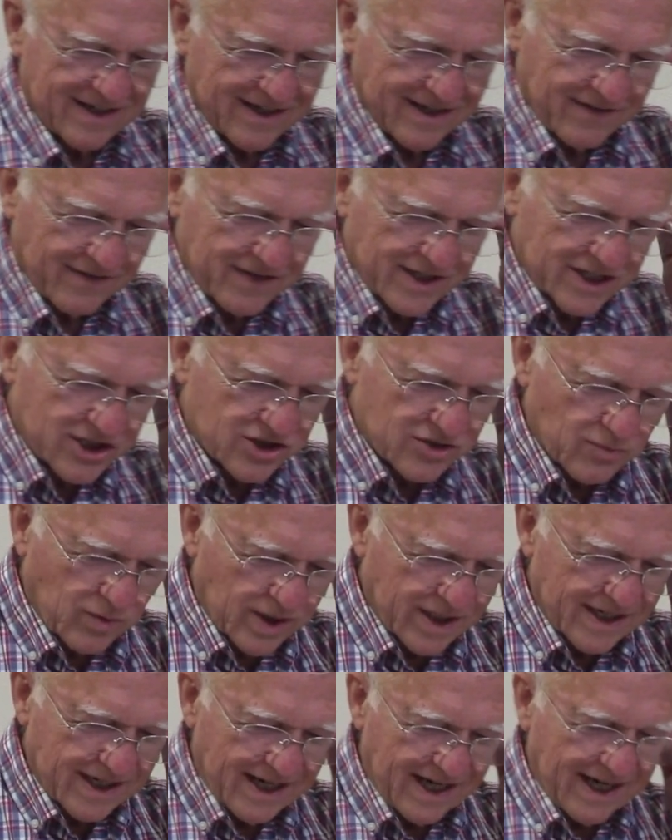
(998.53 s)
This is
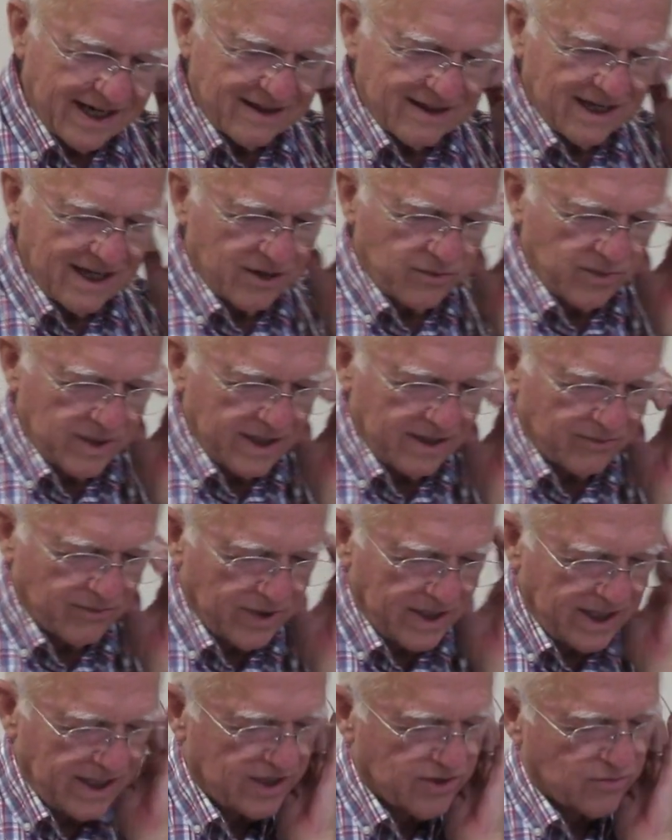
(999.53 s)
what I think we,
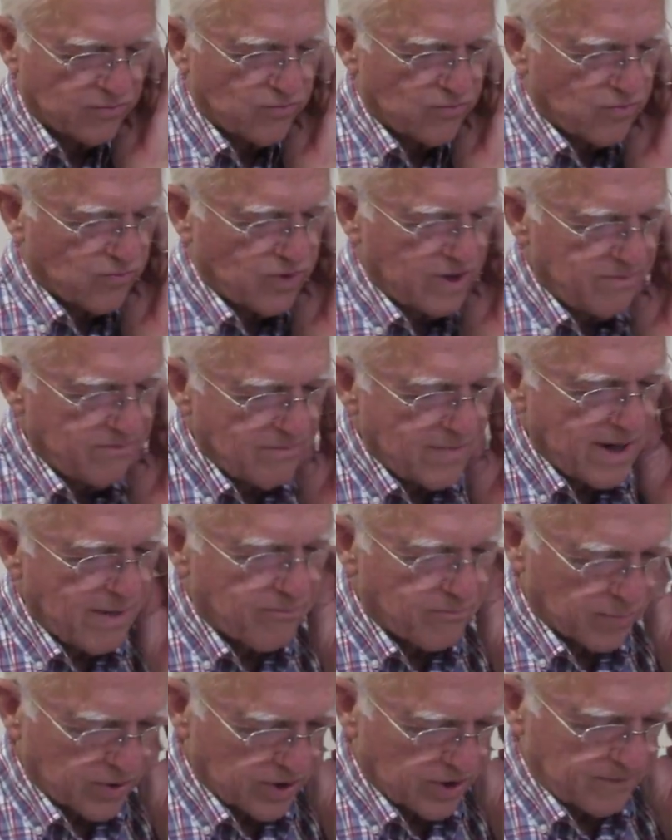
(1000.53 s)
we need to
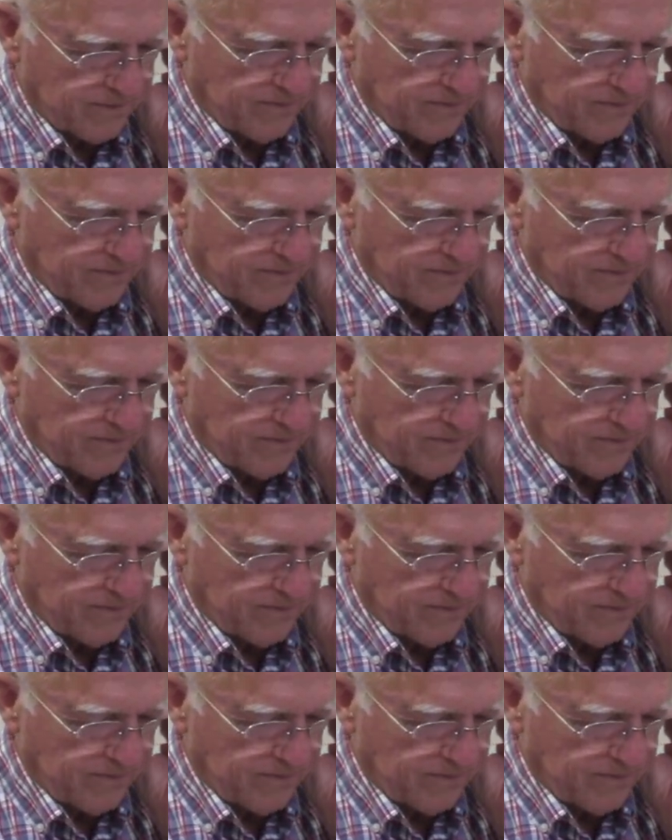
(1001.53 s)
remember.